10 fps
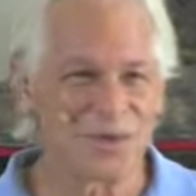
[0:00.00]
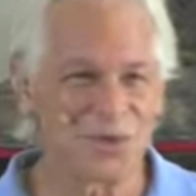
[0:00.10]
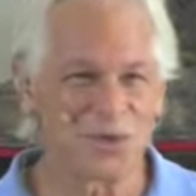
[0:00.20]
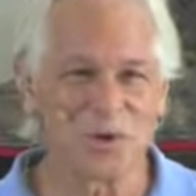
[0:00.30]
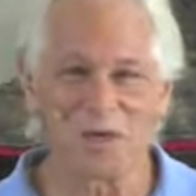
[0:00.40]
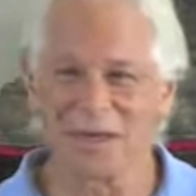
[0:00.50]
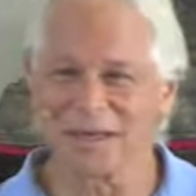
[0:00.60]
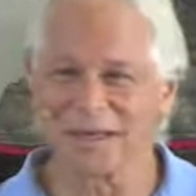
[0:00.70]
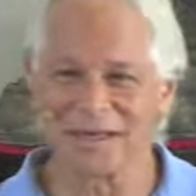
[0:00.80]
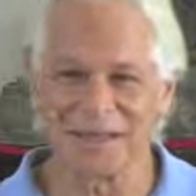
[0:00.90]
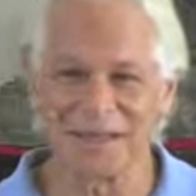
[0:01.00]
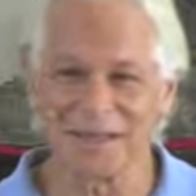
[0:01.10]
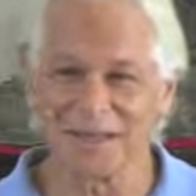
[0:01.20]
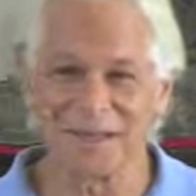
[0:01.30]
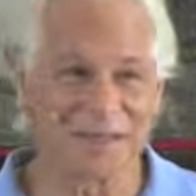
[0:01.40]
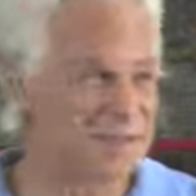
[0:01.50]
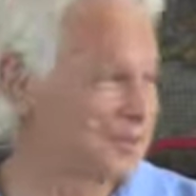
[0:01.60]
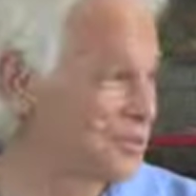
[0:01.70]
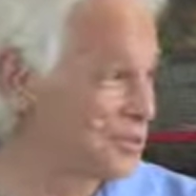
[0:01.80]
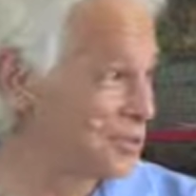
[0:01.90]
So when I
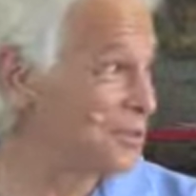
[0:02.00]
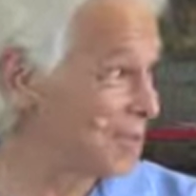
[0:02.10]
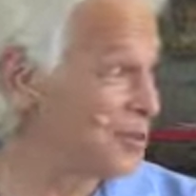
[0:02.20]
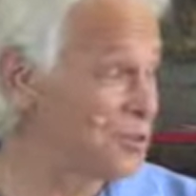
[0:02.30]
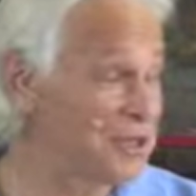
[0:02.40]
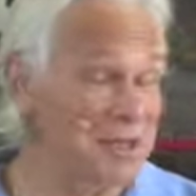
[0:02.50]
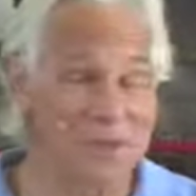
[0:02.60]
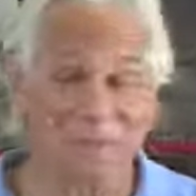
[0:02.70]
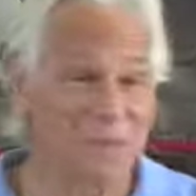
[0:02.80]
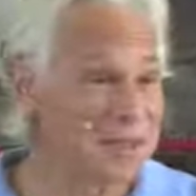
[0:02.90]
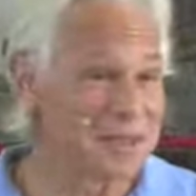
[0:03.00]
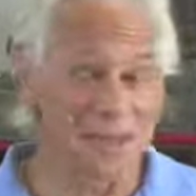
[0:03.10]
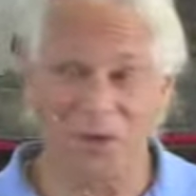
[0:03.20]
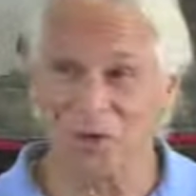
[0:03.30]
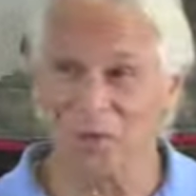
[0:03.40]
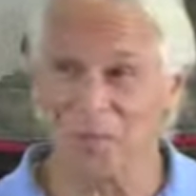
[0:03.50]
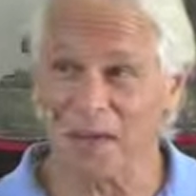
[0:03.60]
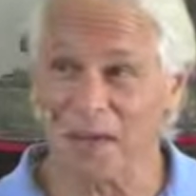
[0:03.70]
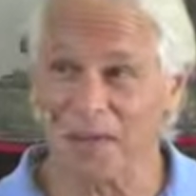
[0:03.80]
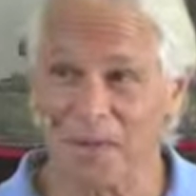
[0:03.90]
looked and it was on, I turned back,